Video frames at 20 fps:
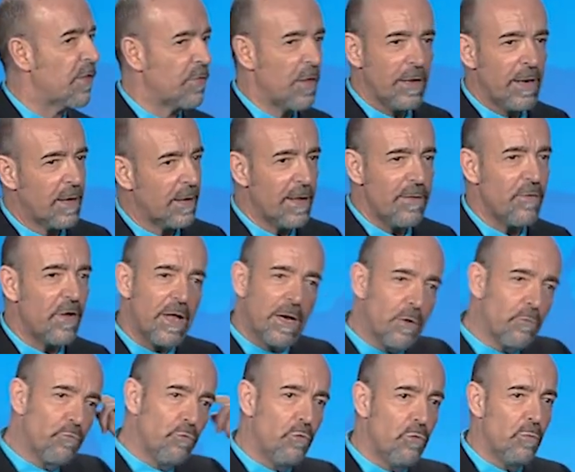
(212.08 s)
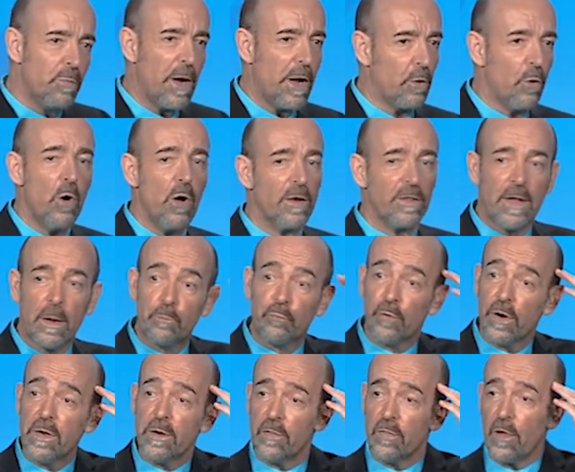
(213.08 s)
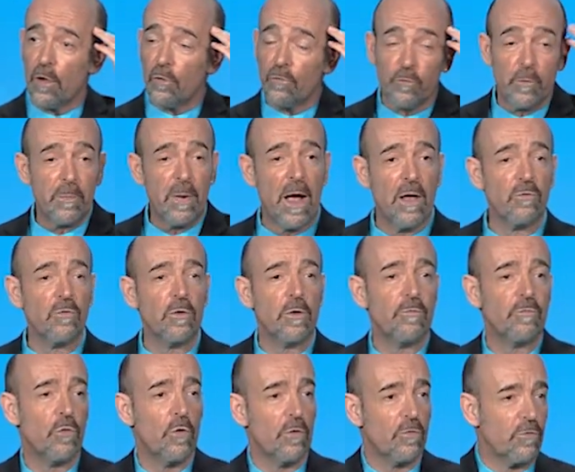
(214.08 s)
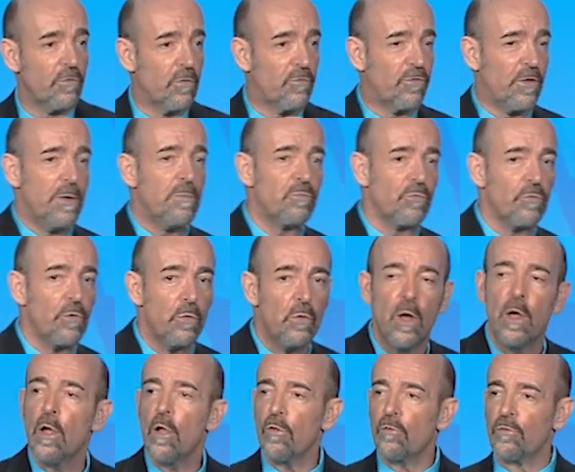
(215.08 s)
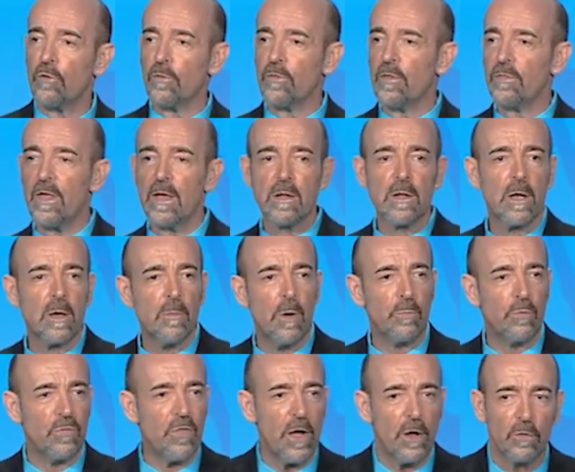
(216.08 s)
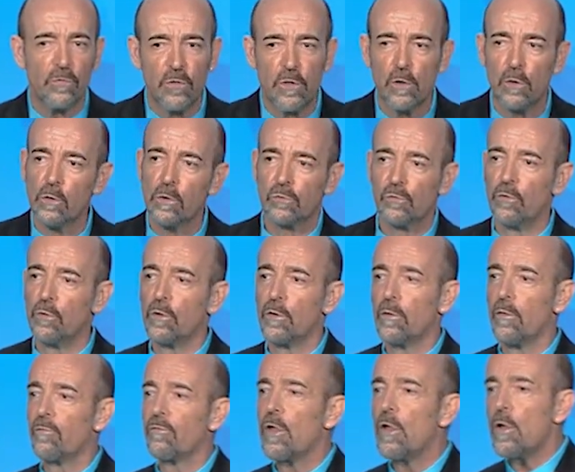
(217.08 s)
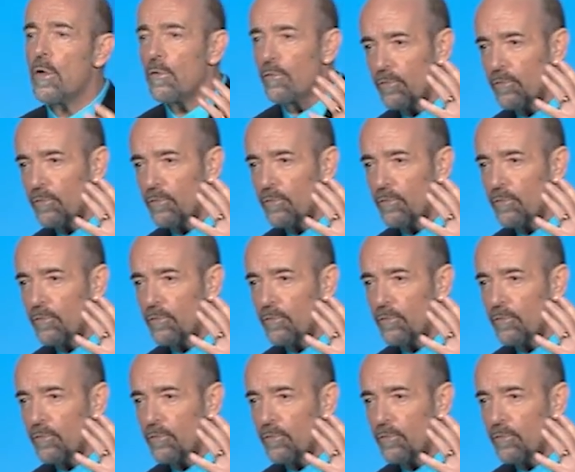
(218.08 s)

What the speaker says: that they're not leaving any room at all in that brain of theirs for positive thoughts to seep through so that they can come up with healthier alternatives,